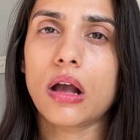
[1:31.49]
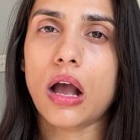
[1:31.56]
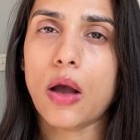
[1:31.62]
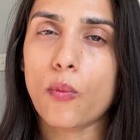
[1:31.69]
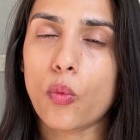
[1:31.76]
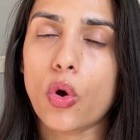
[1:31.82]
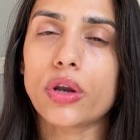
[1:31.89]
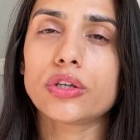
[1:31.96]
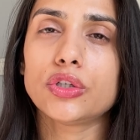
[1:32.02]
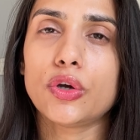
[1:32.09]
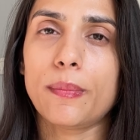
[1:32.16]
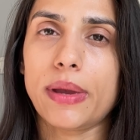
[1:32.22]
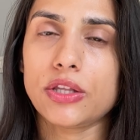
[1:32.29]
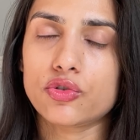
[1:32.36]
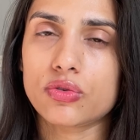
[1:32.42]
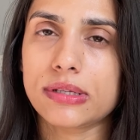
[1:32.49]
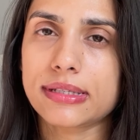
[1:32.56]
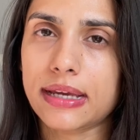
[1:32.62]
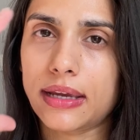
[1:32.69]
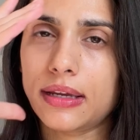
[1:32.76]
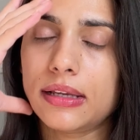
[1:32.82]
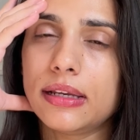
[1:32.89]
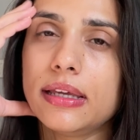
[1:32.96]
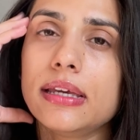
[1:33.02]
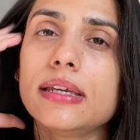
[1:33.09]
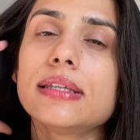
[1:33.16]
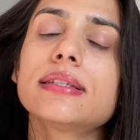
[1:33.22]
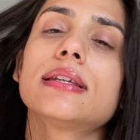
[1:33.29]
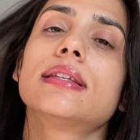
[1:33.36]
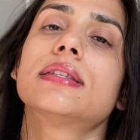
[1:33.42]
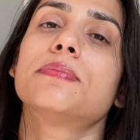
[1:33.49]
what your menstrual cycle is, it's